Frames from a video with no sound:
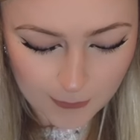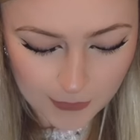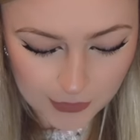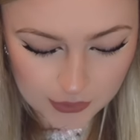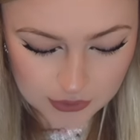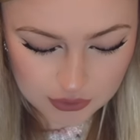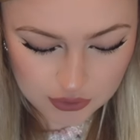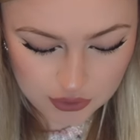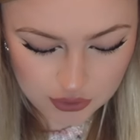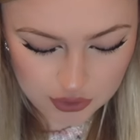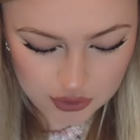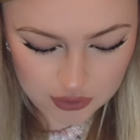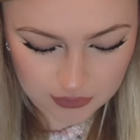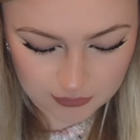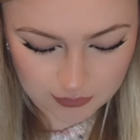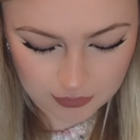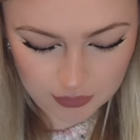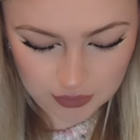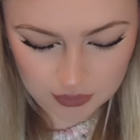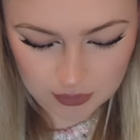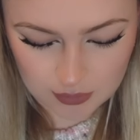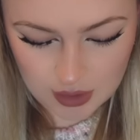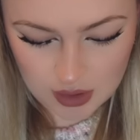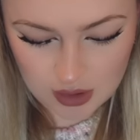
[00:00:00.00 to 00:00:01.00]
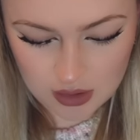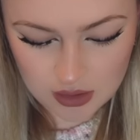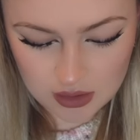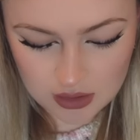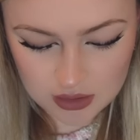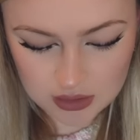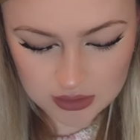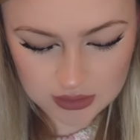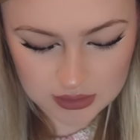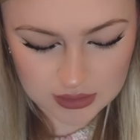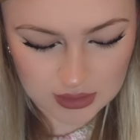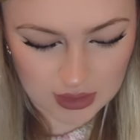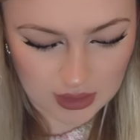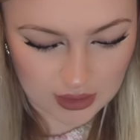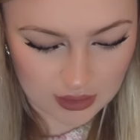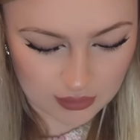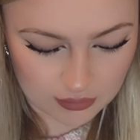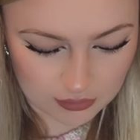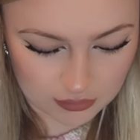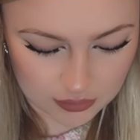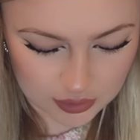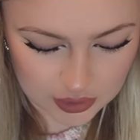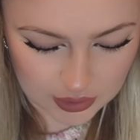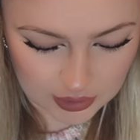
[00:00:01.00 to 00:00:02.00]
bunch of bookmarks,
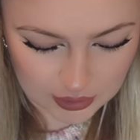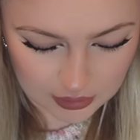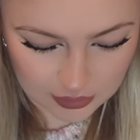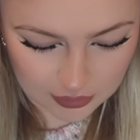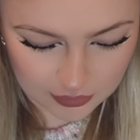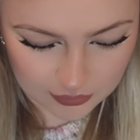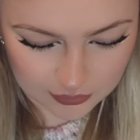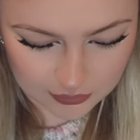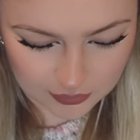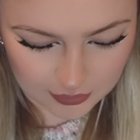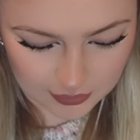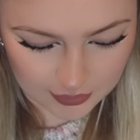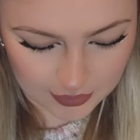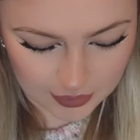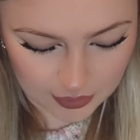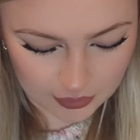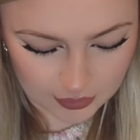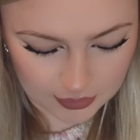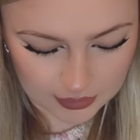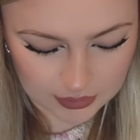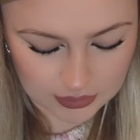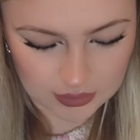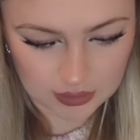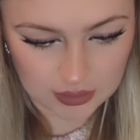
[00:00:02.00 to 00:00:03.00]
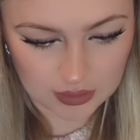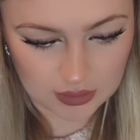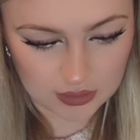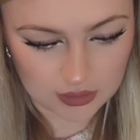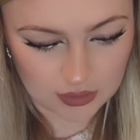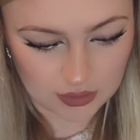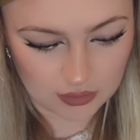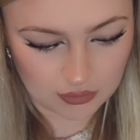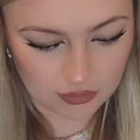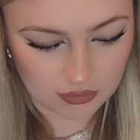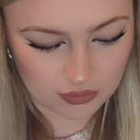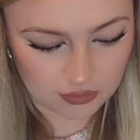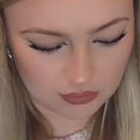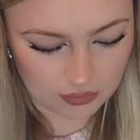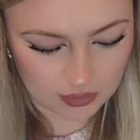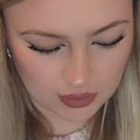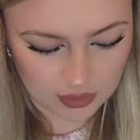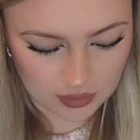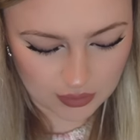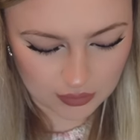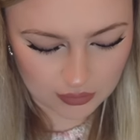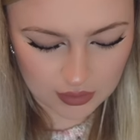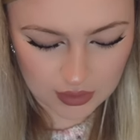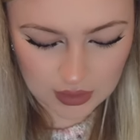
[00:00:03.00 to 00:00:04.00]
um, which I'll very quickly go
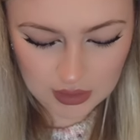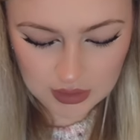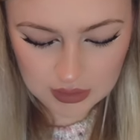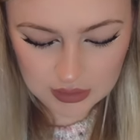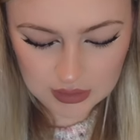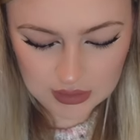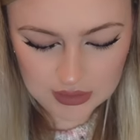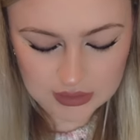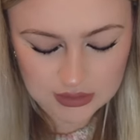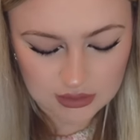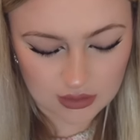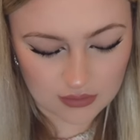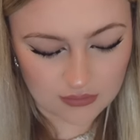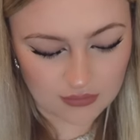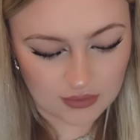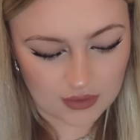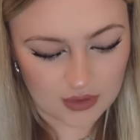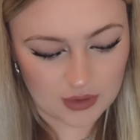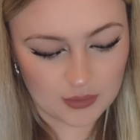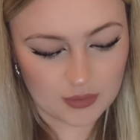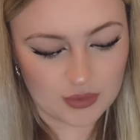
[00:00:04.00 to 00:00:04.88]
through. These are very